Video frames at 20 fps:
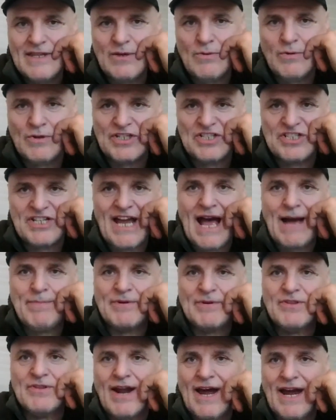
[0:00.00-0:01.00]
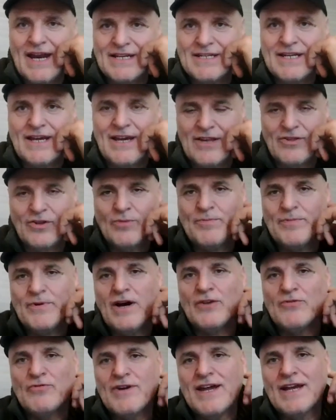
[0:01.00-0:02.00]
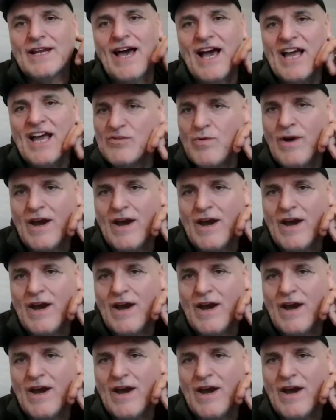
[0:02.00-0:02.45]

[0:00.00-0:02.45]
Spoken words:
they want to sharpen their ideas up and realise